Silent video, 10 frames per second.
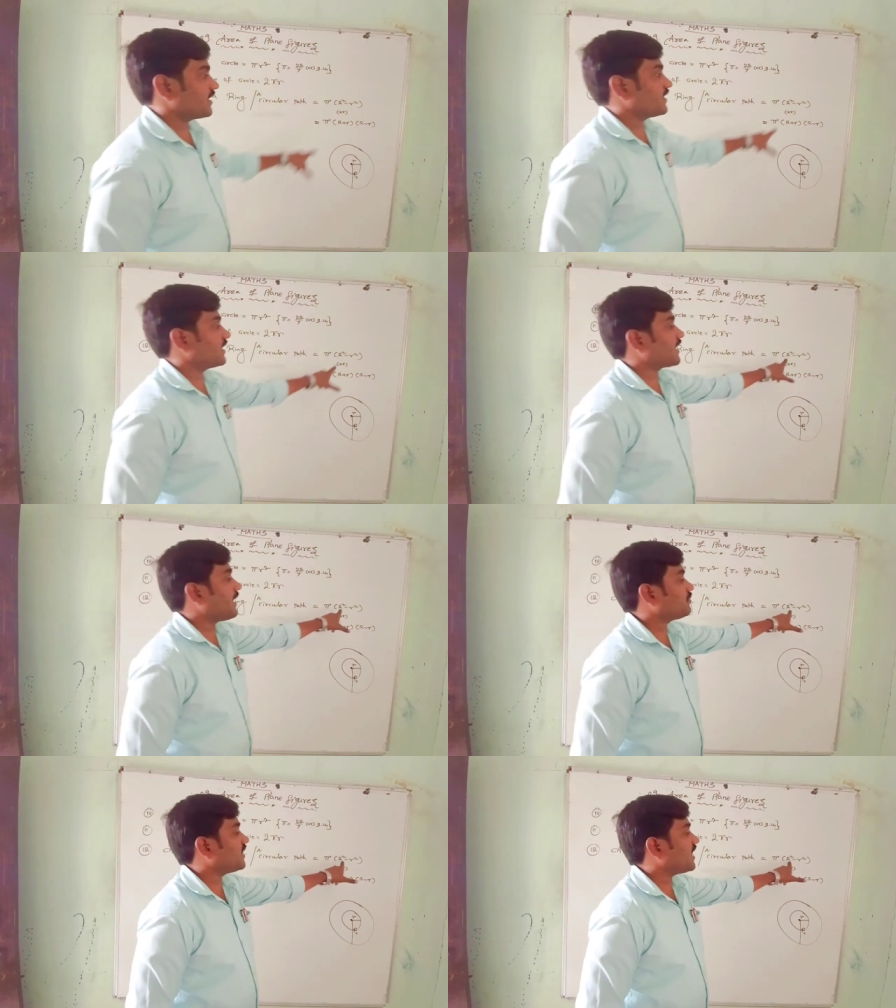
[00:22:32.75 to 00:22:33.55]
Here
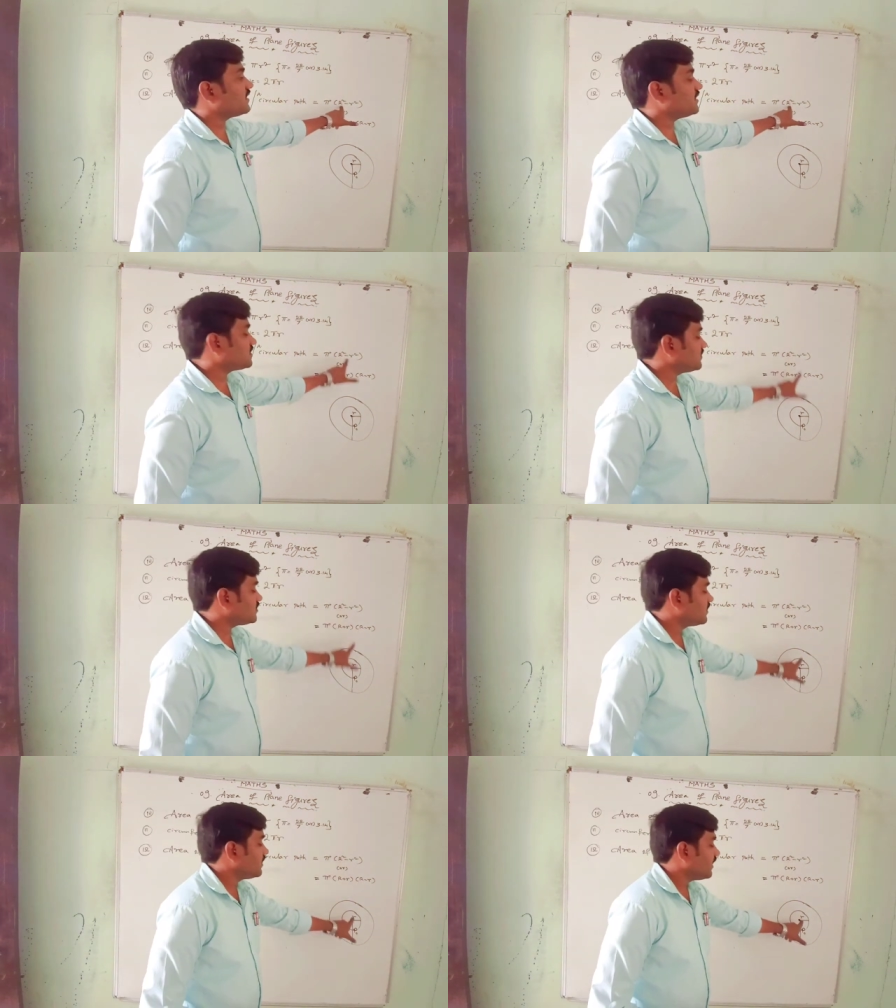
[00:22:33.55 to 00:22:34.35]
capital R in the sense
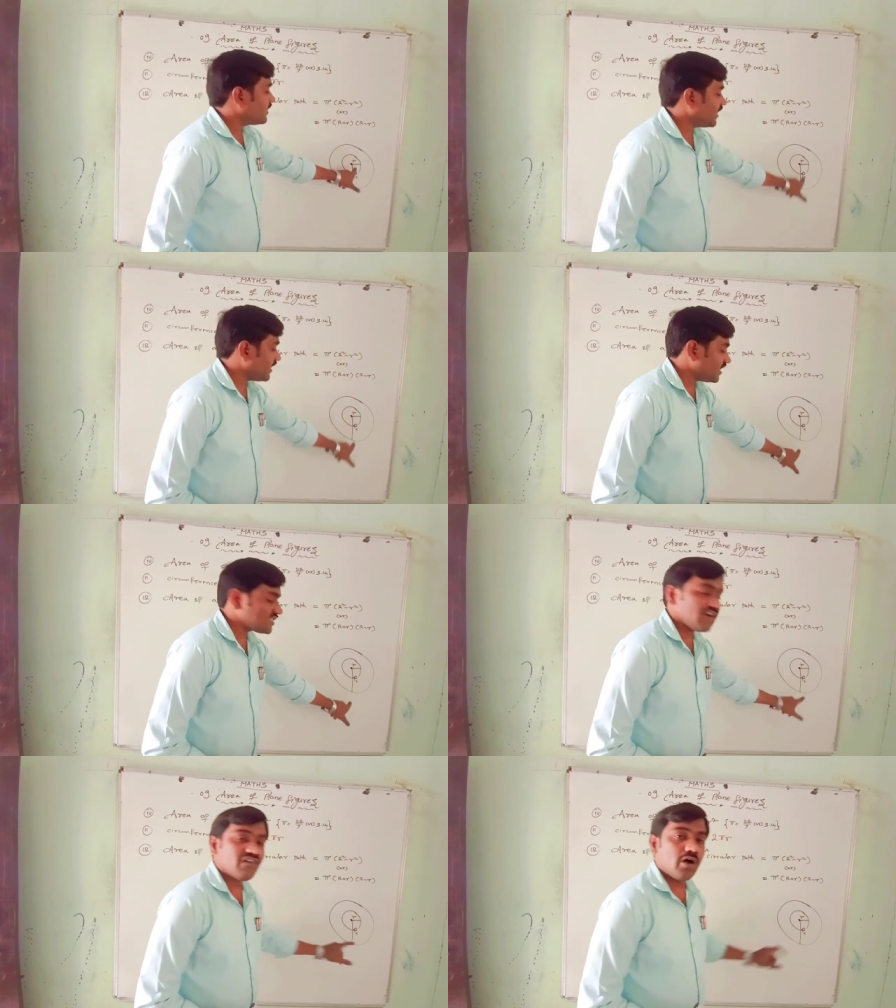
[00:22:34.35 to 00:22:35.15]
radius
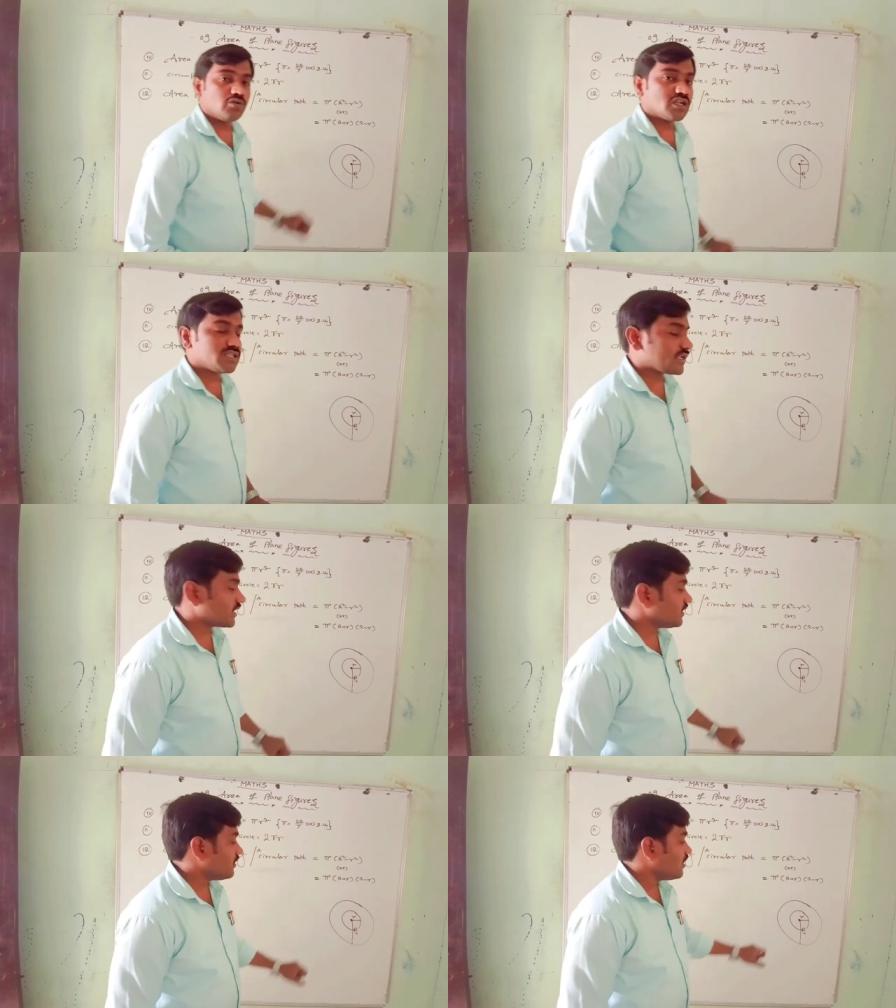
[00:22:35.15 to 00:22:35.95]
of outer
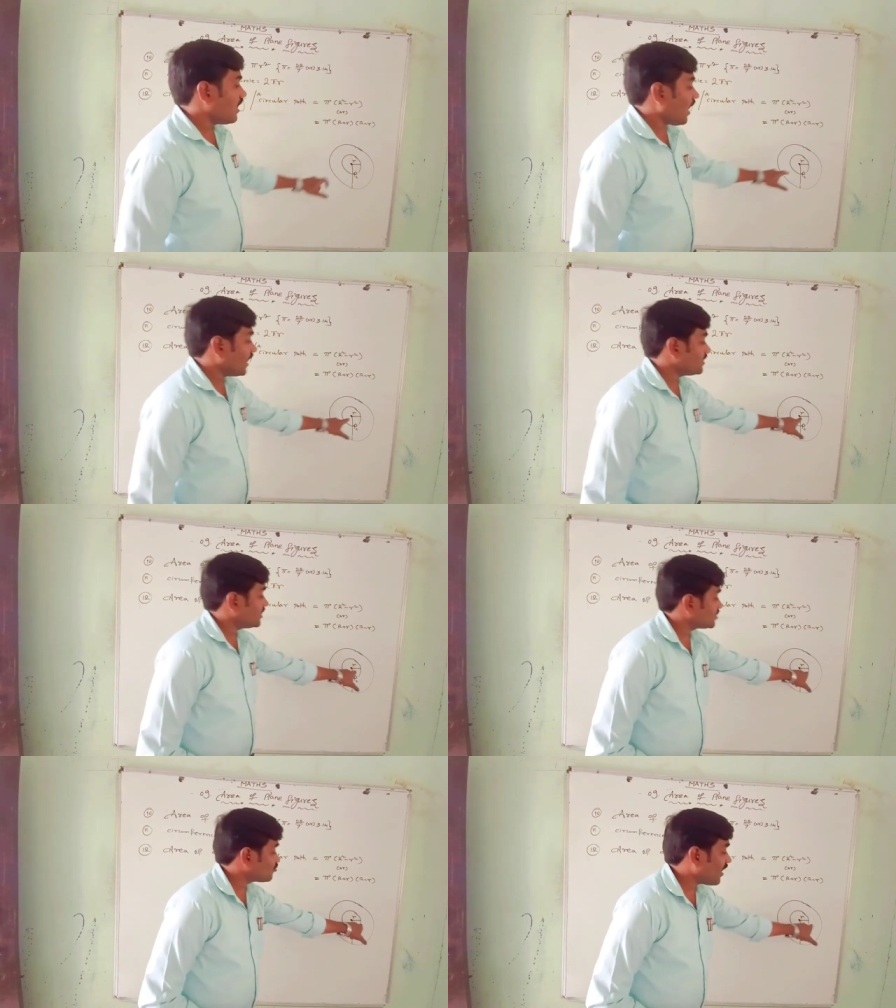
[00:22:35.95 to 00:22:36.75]
circle and
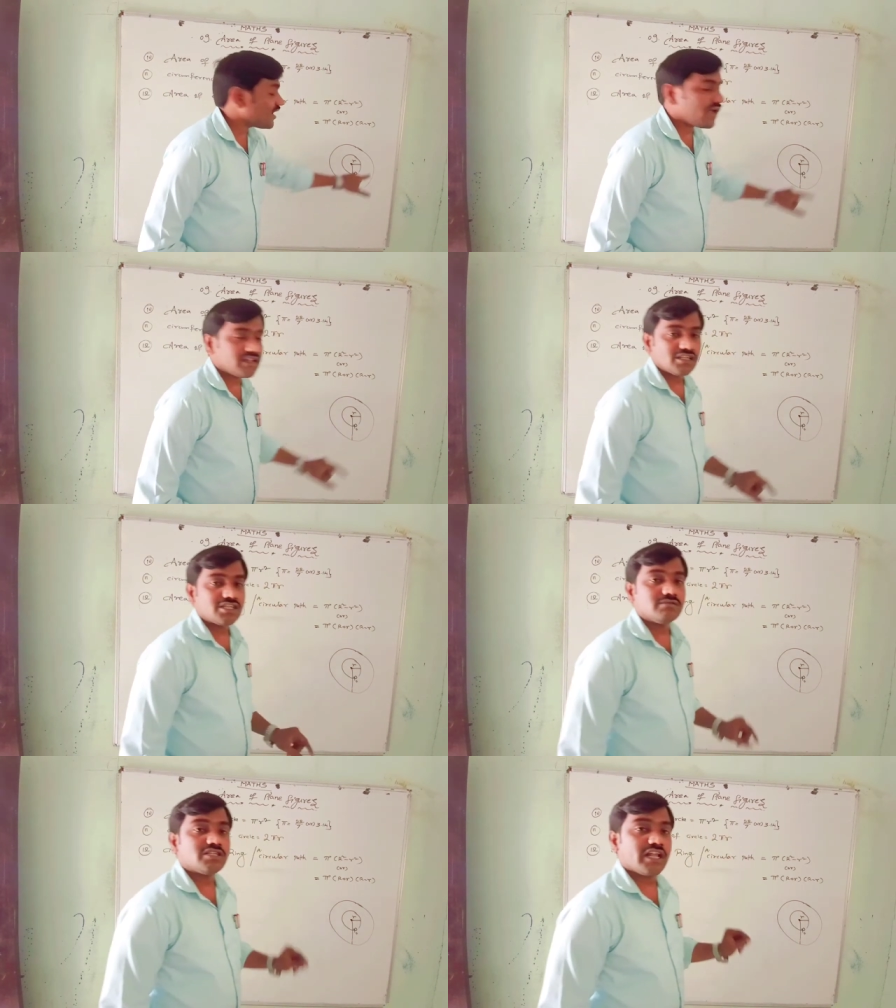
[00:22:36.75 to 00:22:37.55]
here small r in the
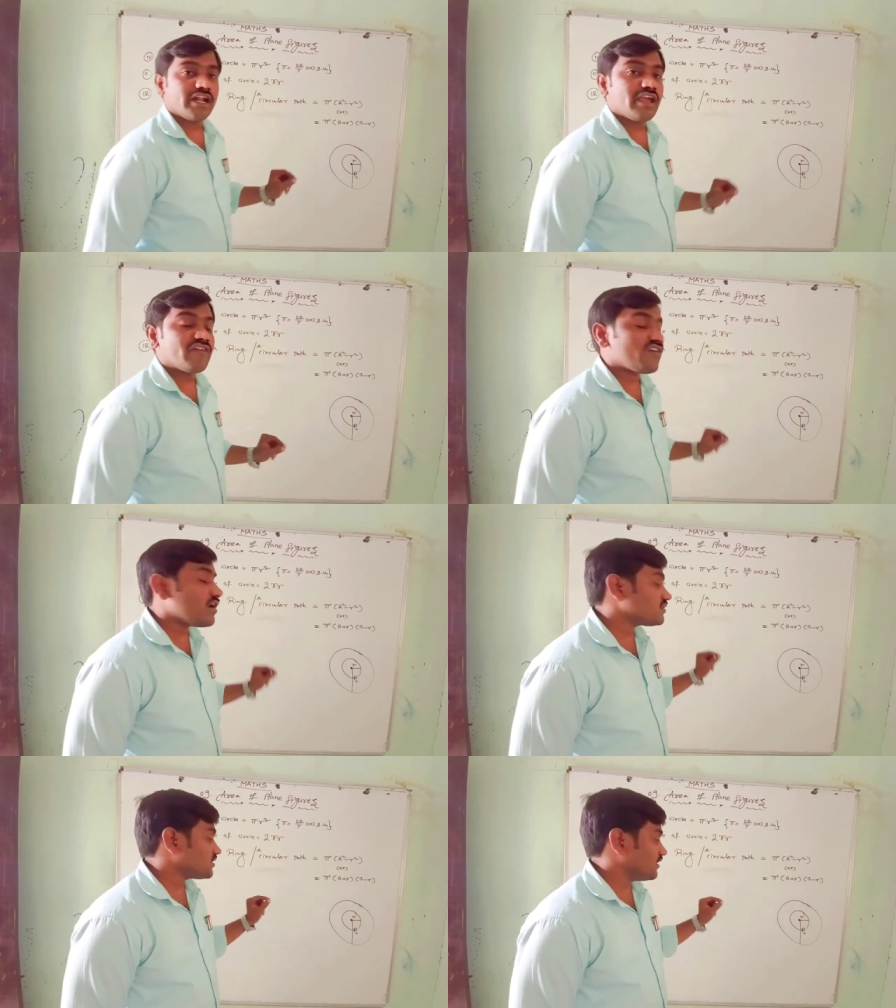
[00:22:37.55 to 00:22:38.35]
sense
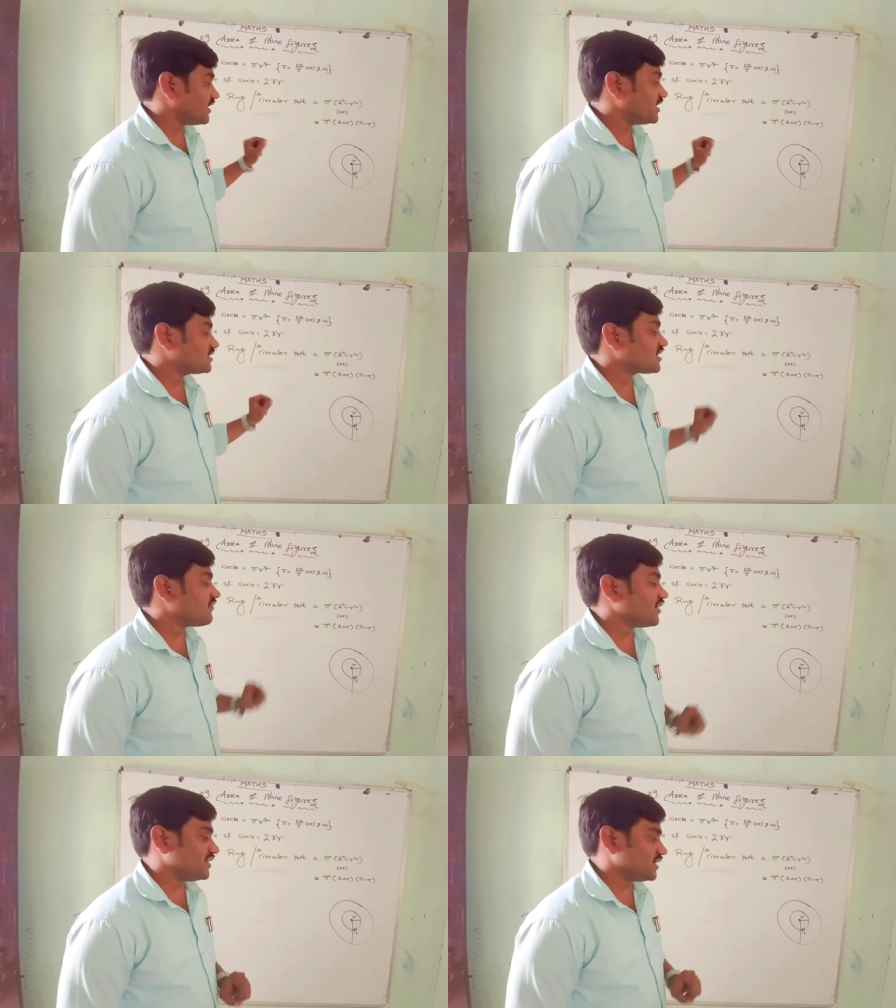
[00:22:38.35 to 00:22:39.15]
radius
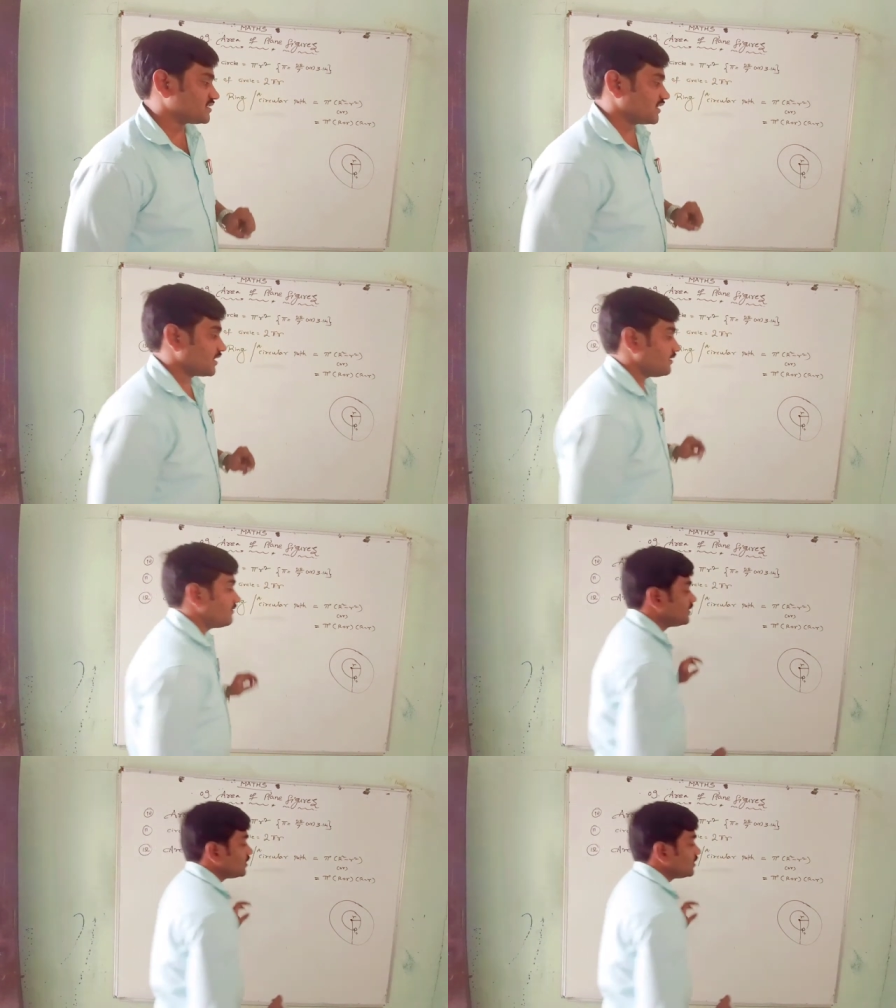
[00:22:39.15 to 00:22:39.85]
of inner circle.